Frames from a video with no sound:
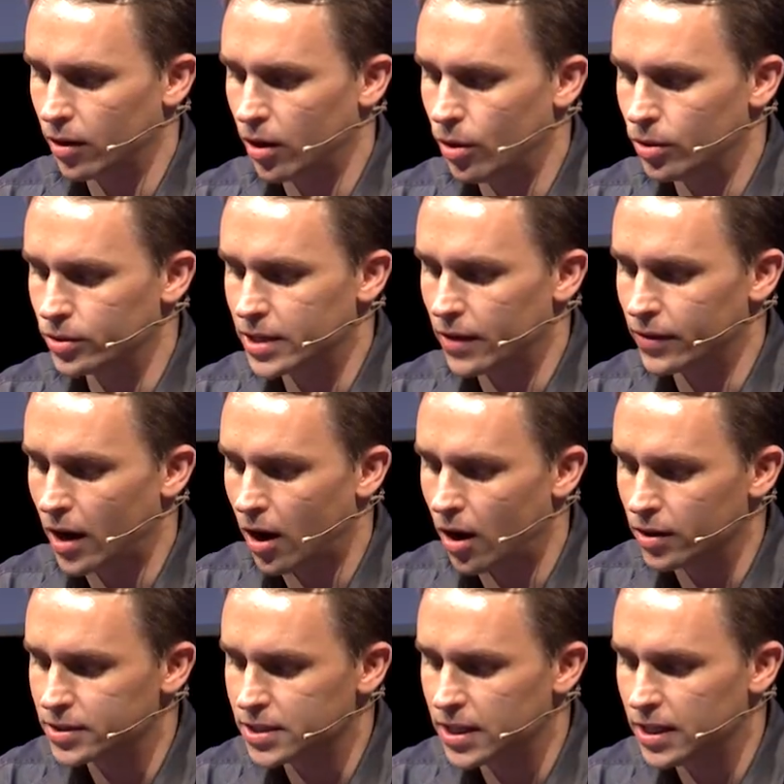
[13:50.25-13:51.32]
I'll hold down the
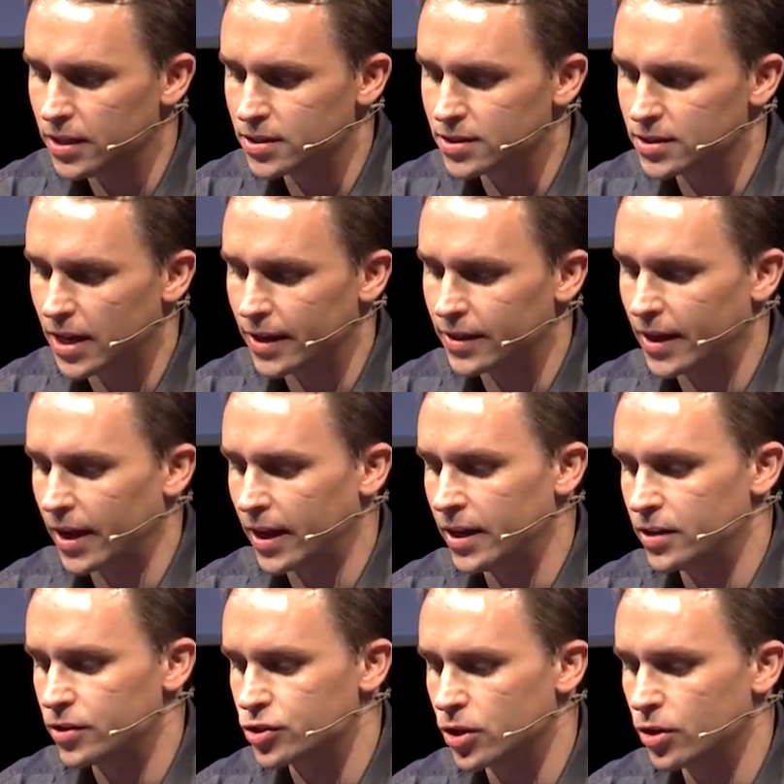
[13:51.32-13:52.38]
Alt key, just like that
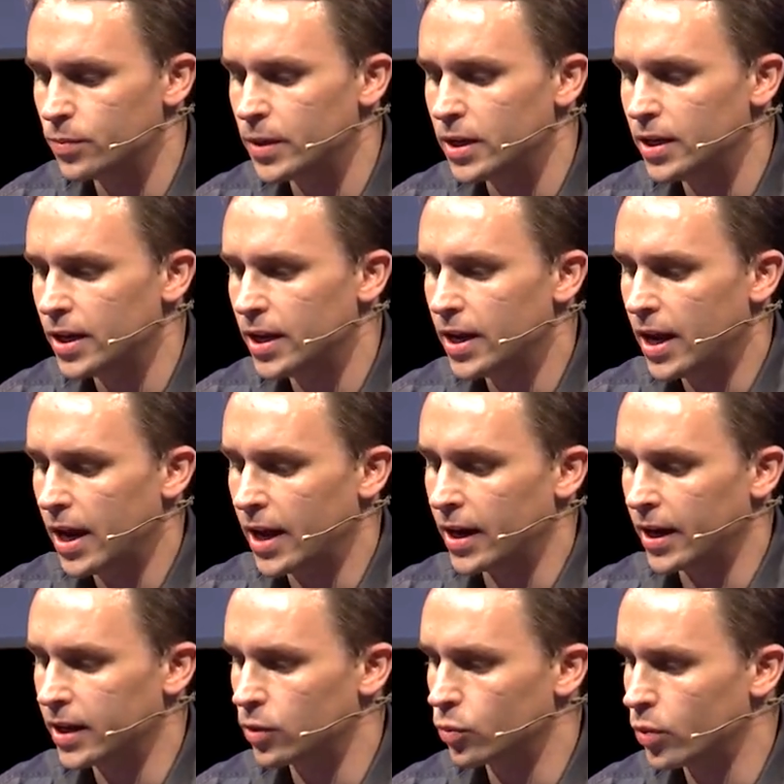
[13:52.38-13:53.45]
hint showed me, and I
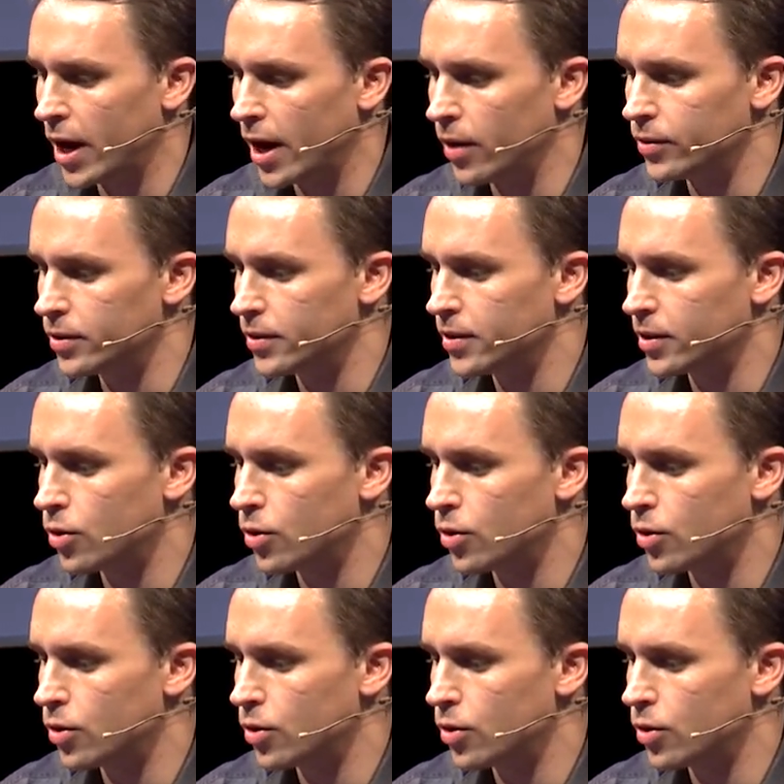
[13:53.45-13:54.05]
can round the